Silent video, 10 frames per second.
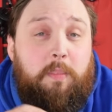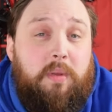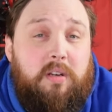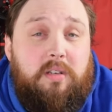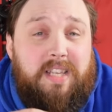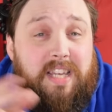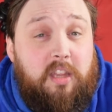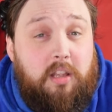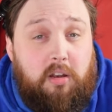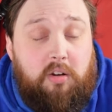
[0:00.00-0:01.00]
because in
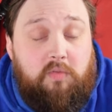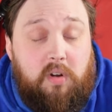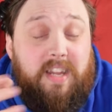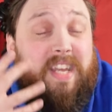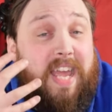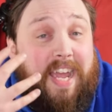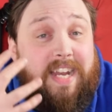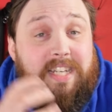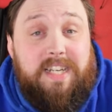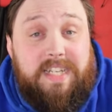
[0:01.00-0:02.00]
the long run, it can
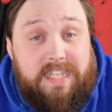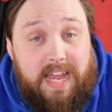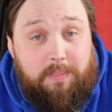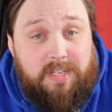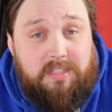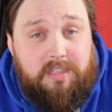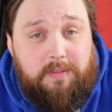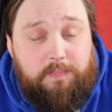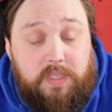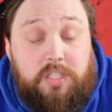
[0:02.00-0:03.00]
actually damage
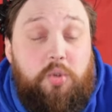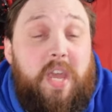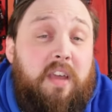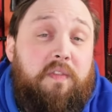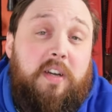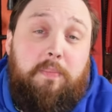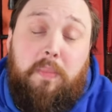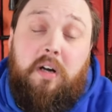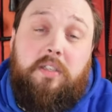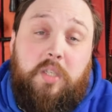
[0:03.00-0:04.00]
them. So you can find
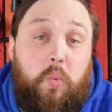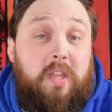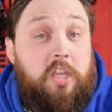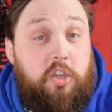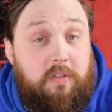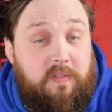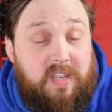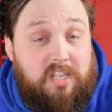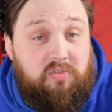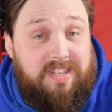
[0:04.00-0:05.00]
masks with
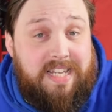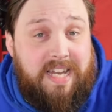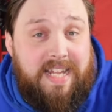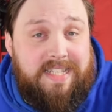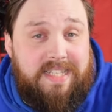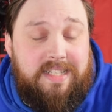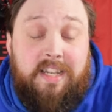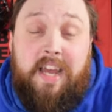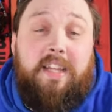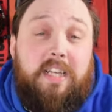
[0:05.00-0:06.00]
UV treated lenses
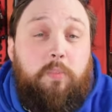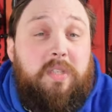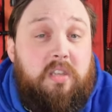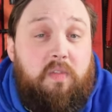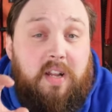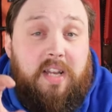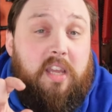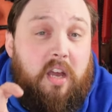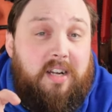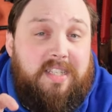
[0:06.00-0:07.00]
that specifically
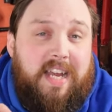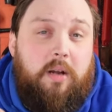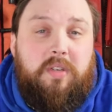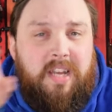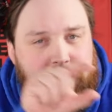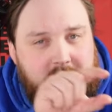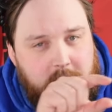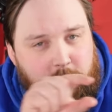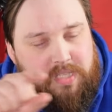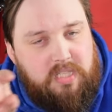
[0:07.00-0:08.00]
cut out
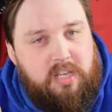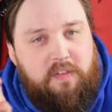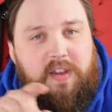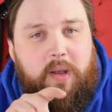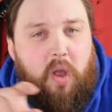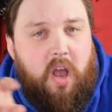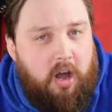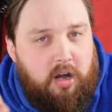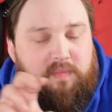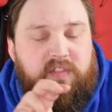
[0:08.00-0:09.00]
specific
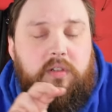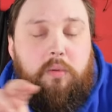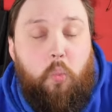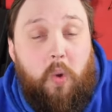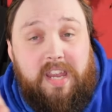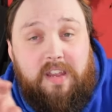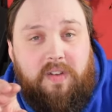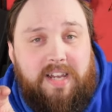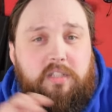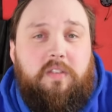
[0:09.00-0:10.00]
harmful
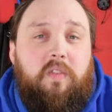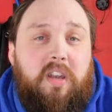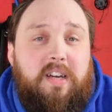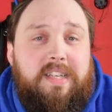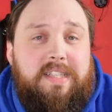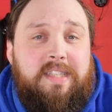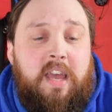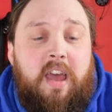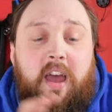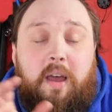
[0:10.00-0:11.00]
wavelengths of light,
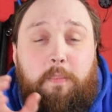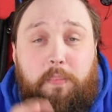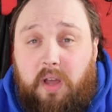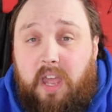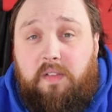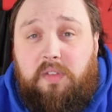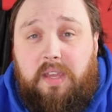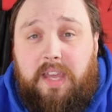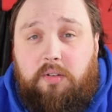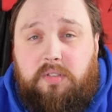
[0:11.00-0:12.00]
but
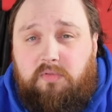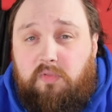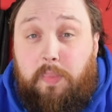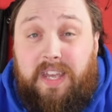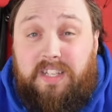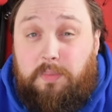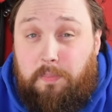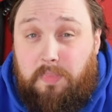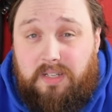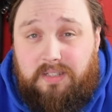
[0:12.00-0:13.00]
everything else remains
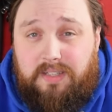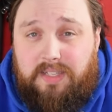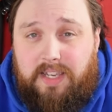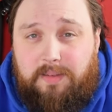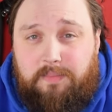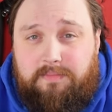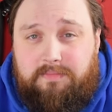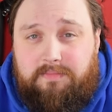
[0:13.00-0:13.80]
much the same.